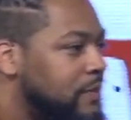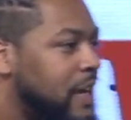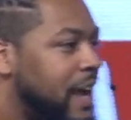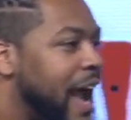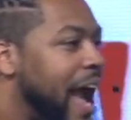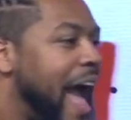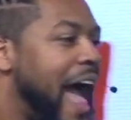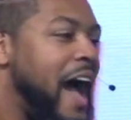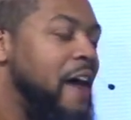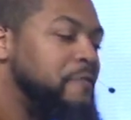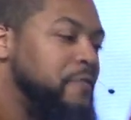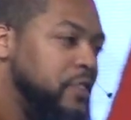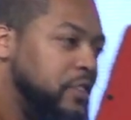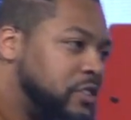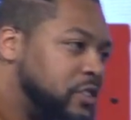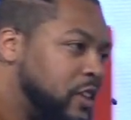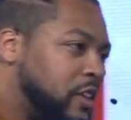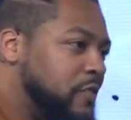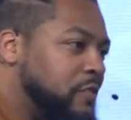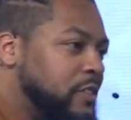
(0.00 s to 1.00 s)
after
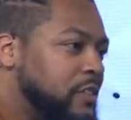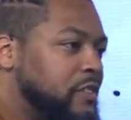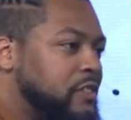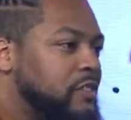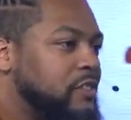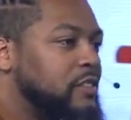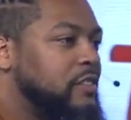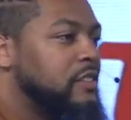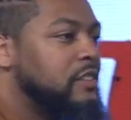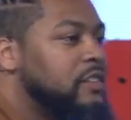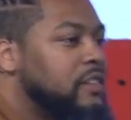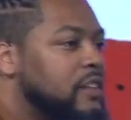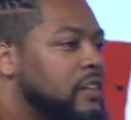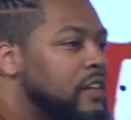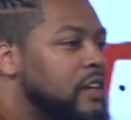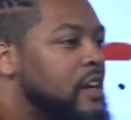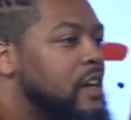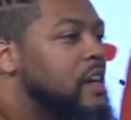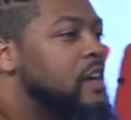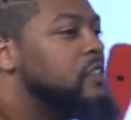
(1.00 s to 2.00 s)
service.
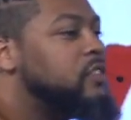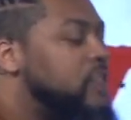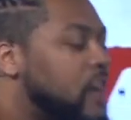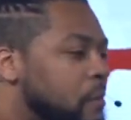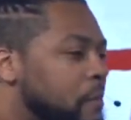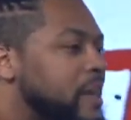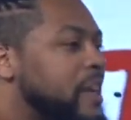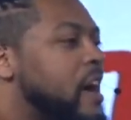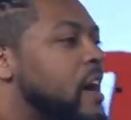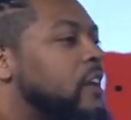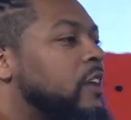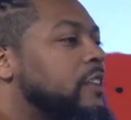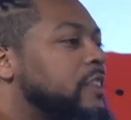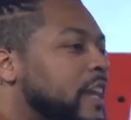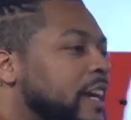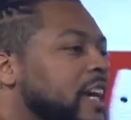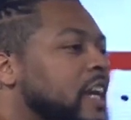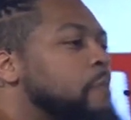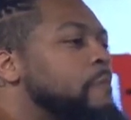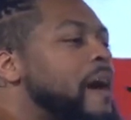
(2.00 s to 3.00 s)
Some of y'all are
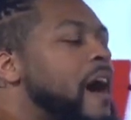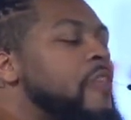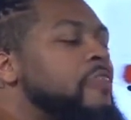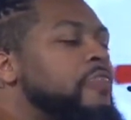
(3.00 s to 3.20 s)
thinking about